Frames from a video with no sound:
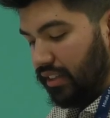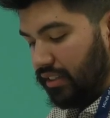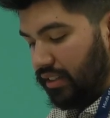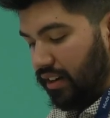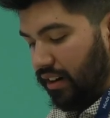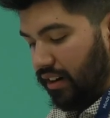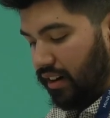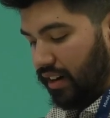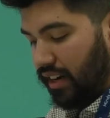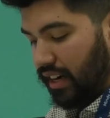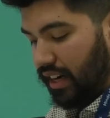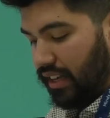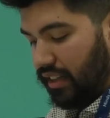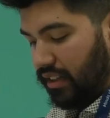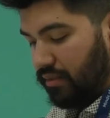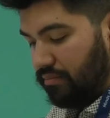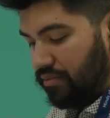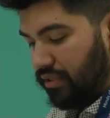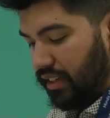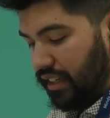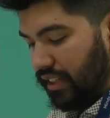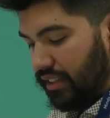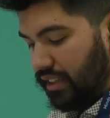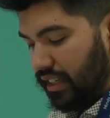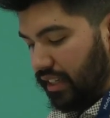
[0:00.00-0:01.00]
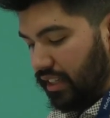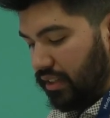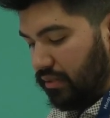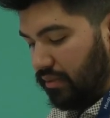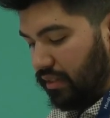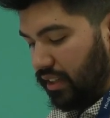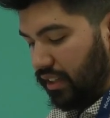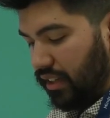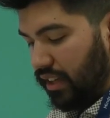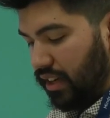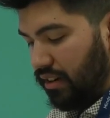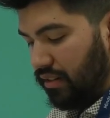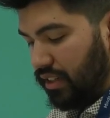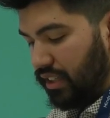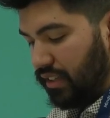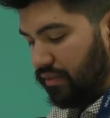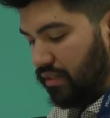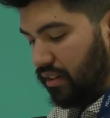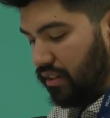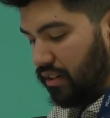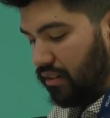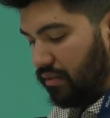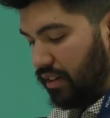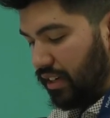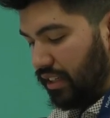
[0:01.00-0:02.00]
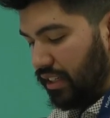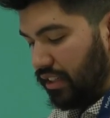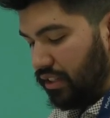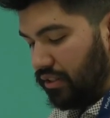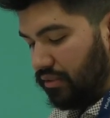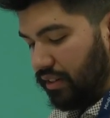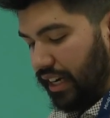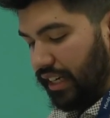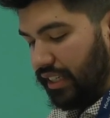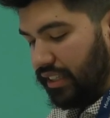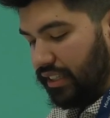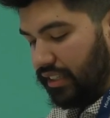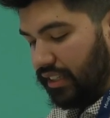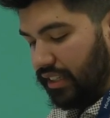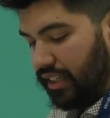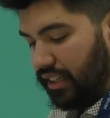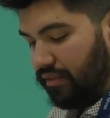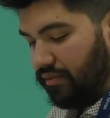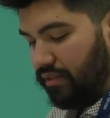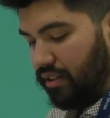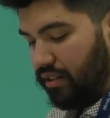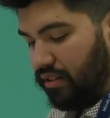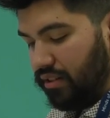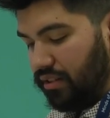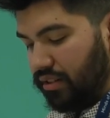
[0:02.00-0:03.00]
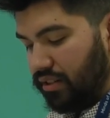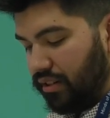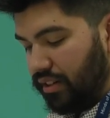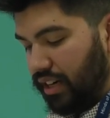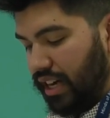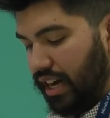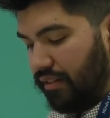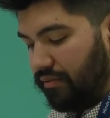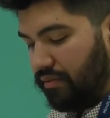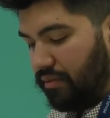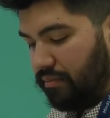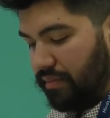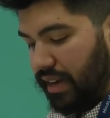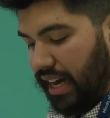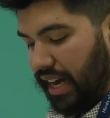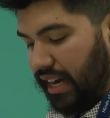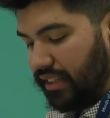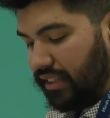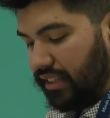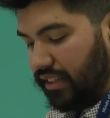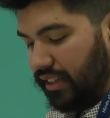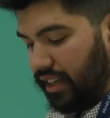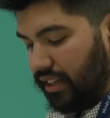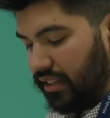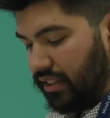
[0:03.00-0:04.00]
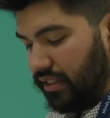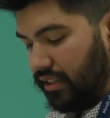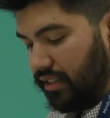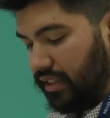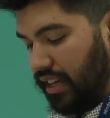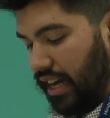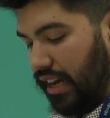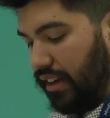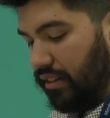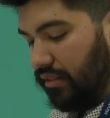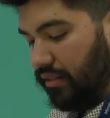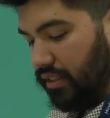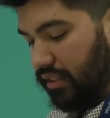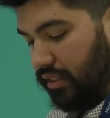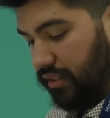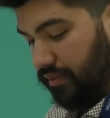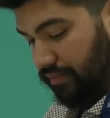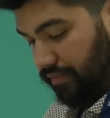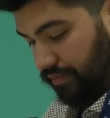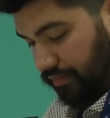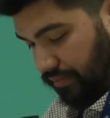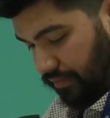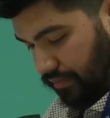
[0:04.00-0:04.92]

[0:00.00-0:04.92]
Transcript: targeting the precincts with the lowest voter registration and voter turnout from past election cycles.